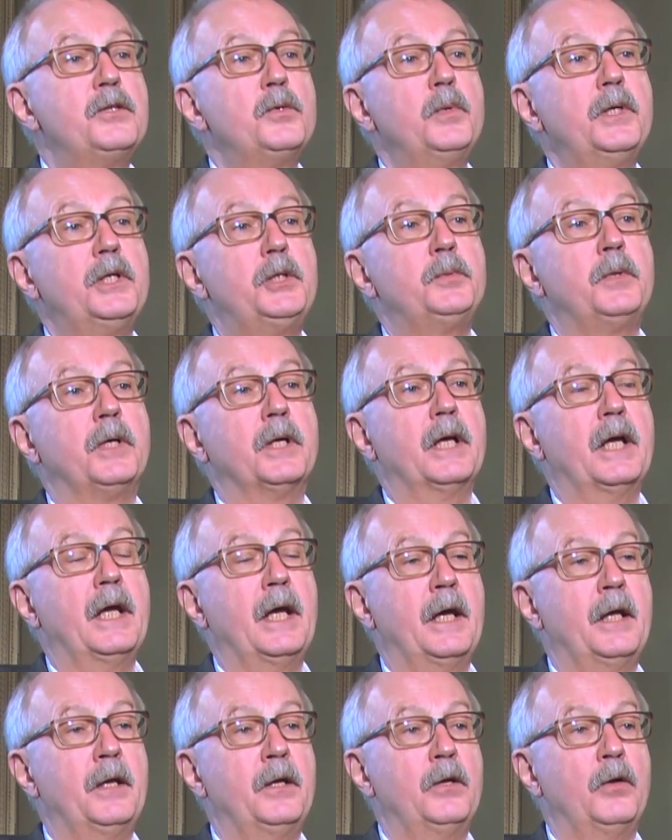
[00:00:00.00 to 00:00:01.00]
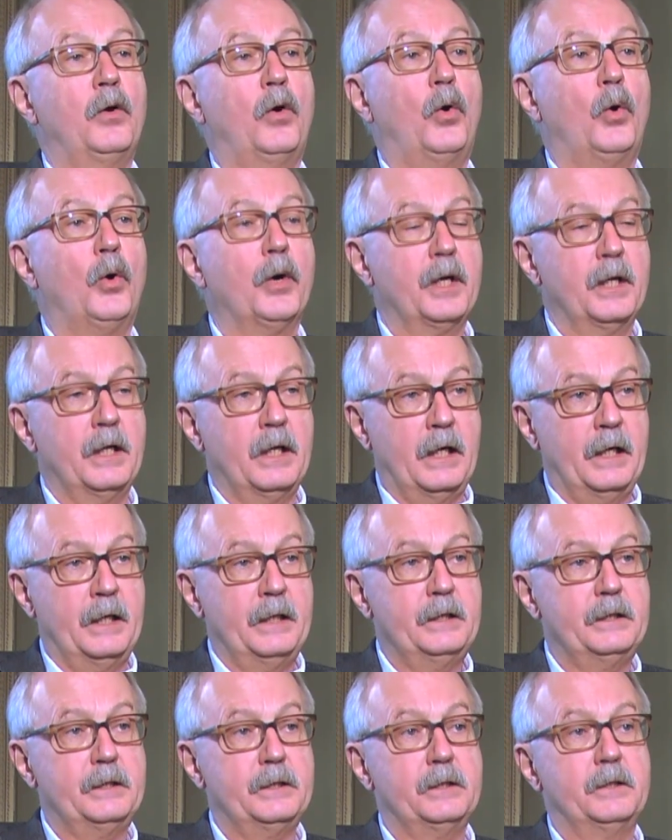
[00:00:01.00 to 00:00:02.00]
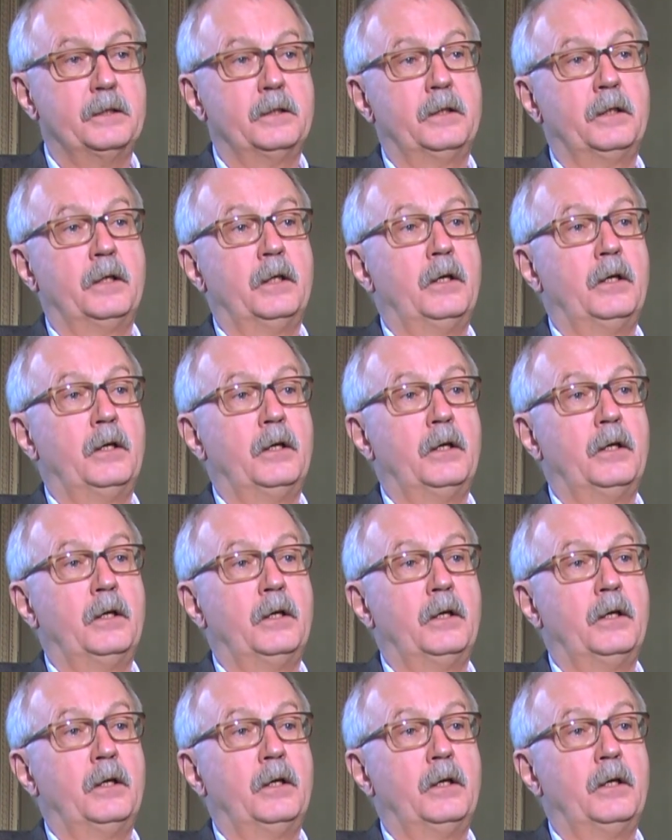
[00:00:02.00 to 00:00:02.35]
through which one can organize